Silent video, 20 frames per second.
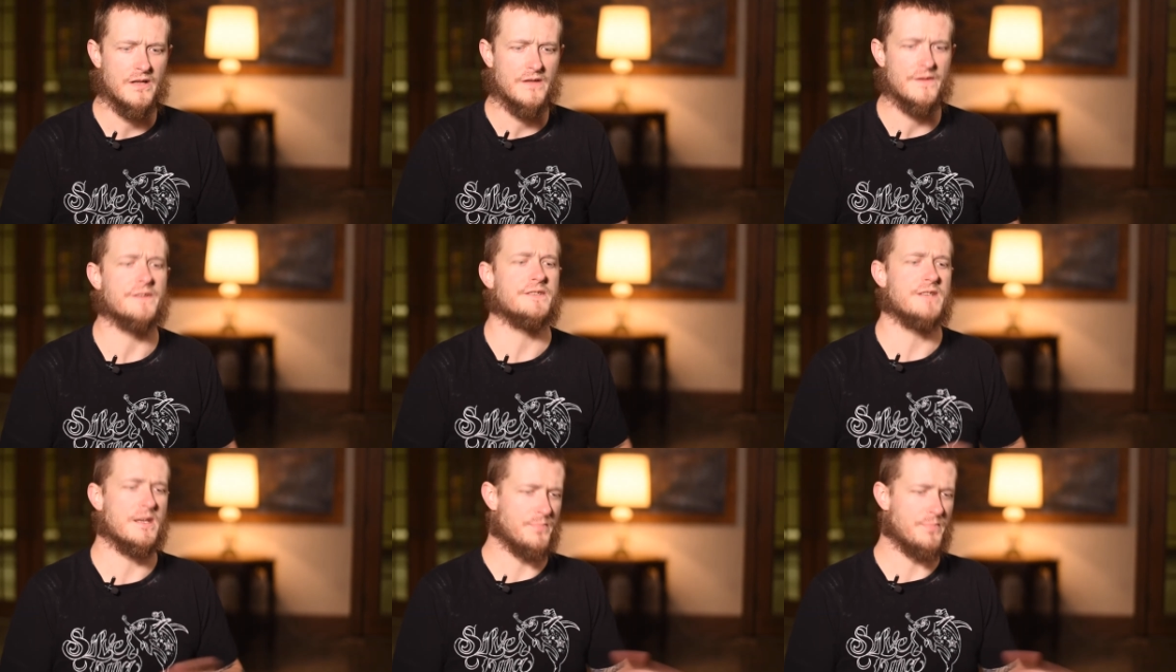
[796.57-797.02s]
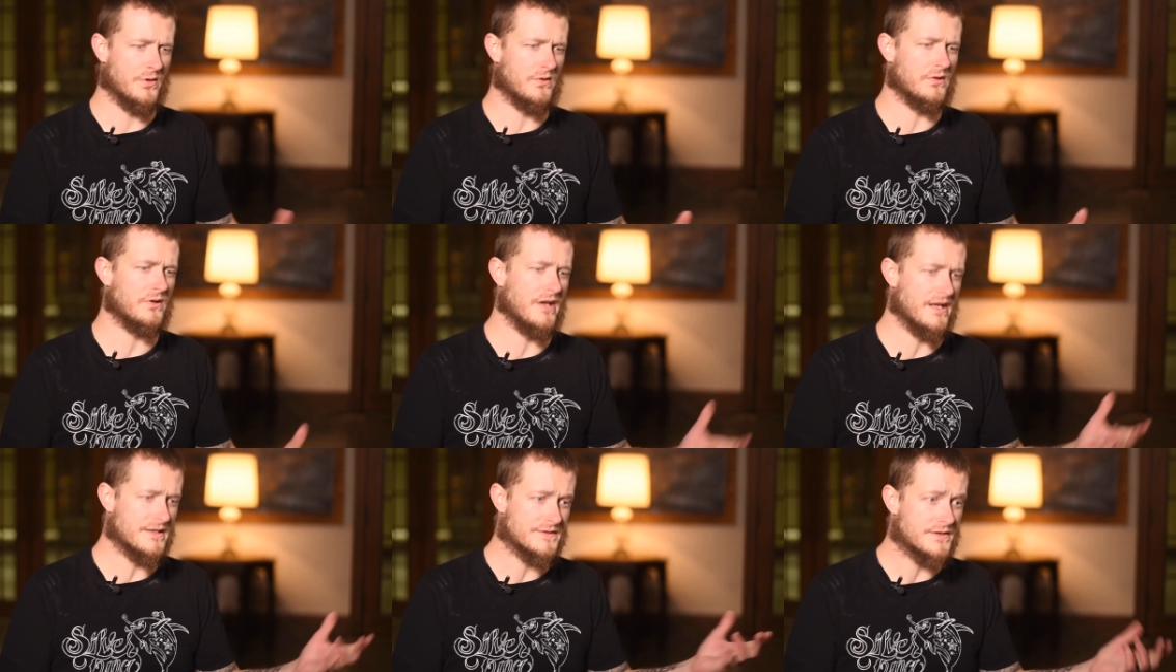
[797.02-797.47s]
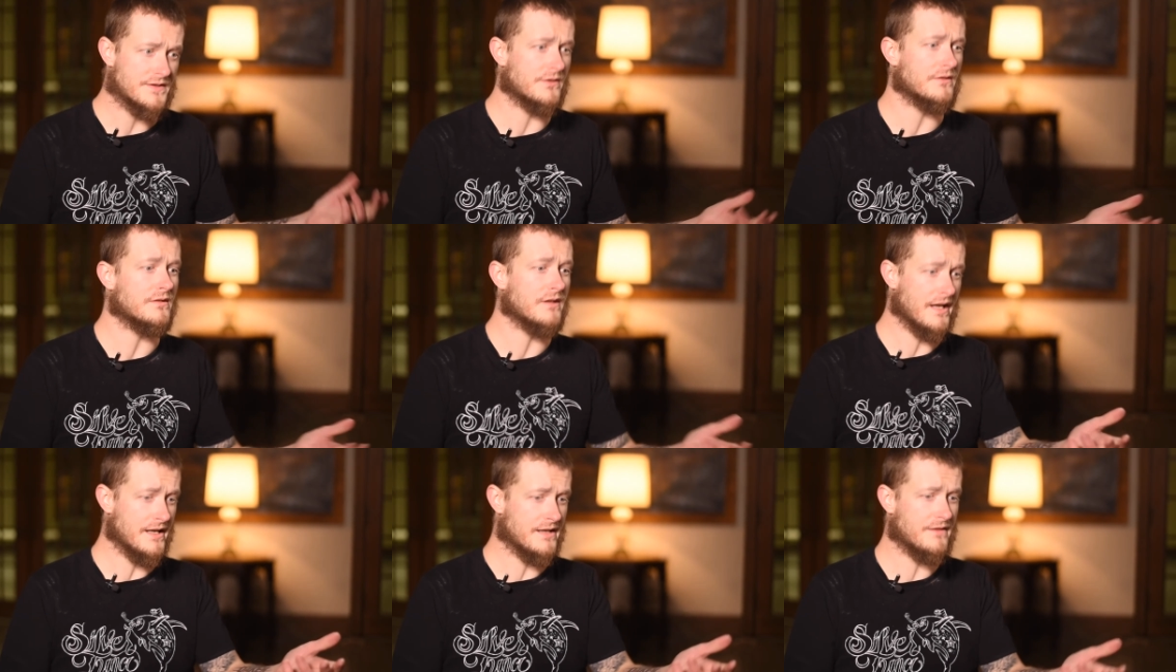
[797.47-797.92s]
The typical
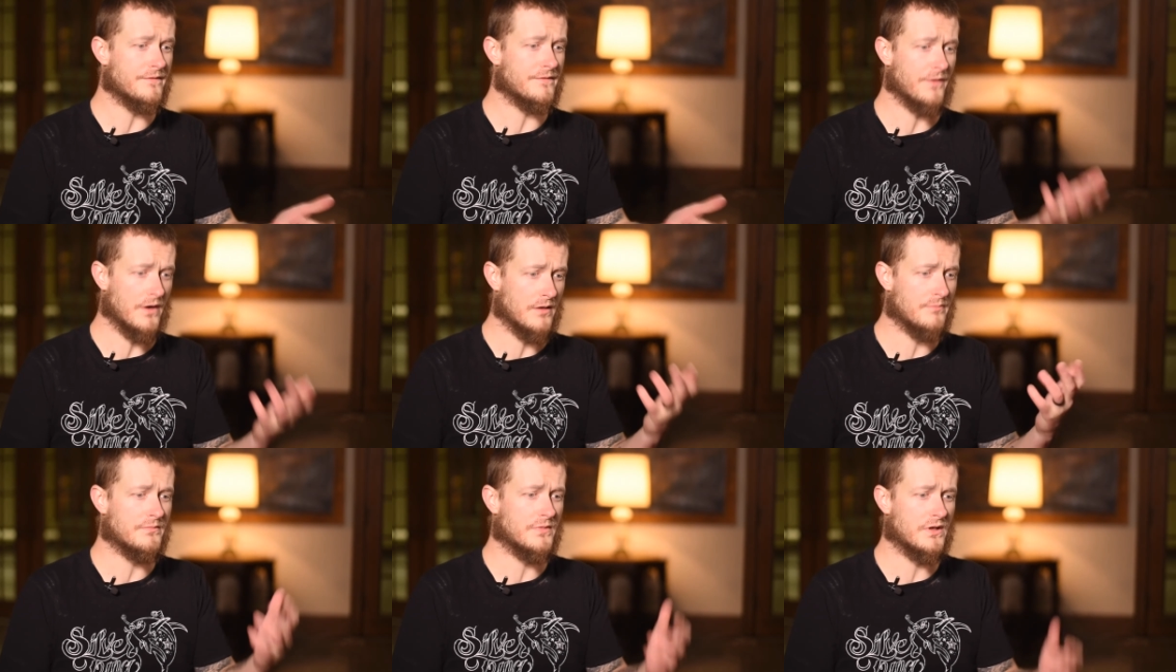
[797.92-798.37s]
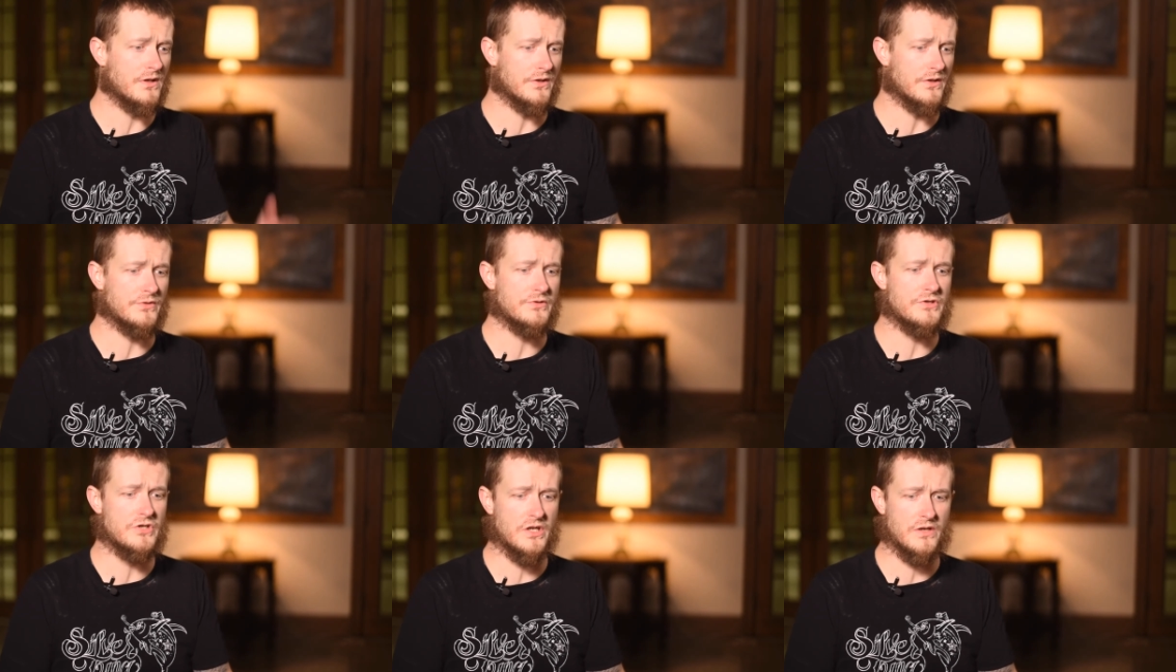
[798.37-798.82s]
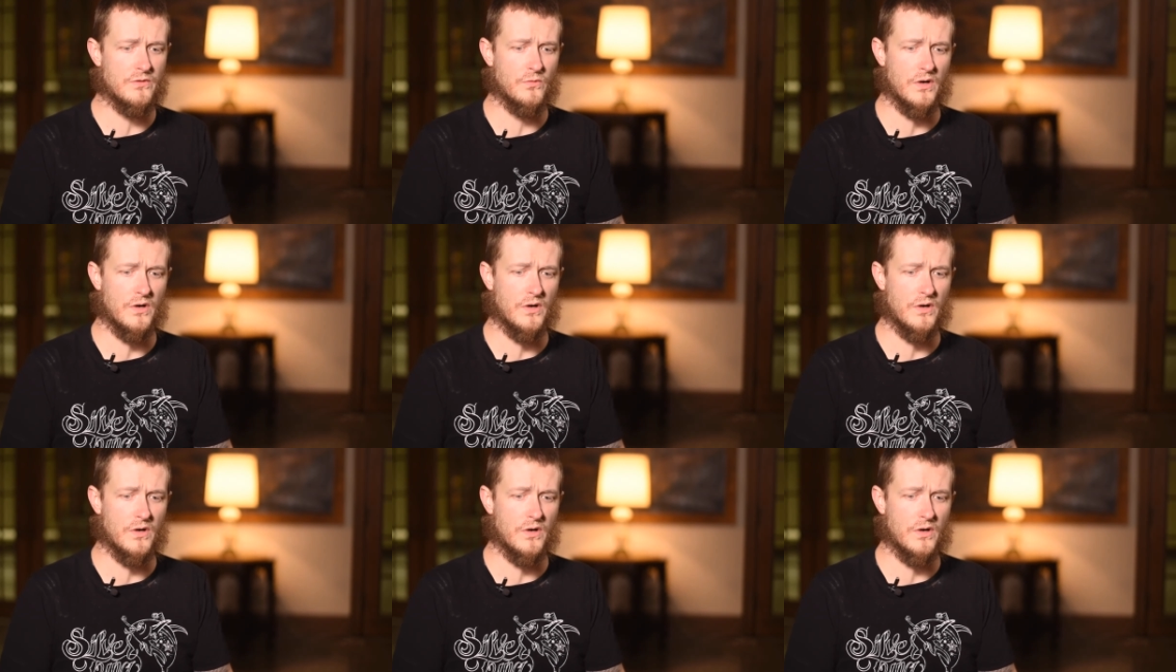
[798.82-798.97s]
answer, like from Colucci,